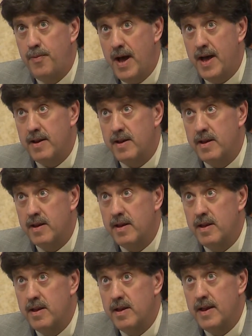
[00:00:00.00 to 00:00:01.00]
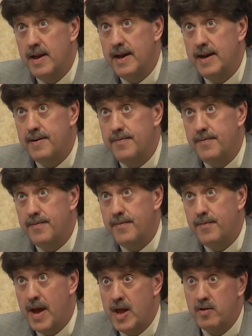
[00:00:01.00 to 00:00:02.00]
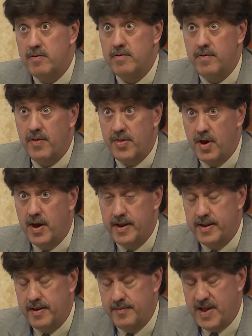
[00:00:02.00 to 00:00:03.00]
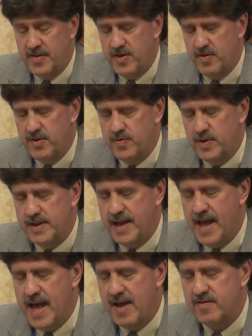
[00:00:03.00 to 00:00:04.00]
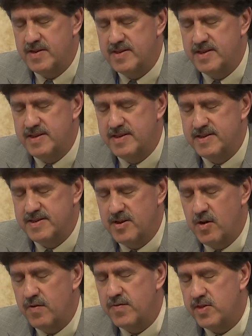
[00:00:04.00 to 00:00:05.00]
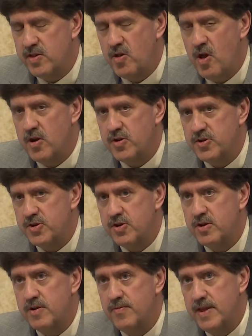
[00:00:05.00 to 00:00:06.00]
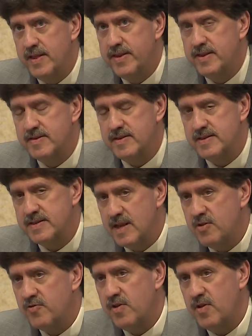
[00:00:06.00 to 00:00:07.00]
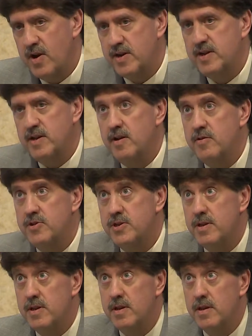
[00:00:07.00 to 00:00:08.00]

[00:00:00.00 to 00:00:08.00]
But my own thought, and I'm not the only one to have this, is over the longer term, at least the Central Arctic Ocean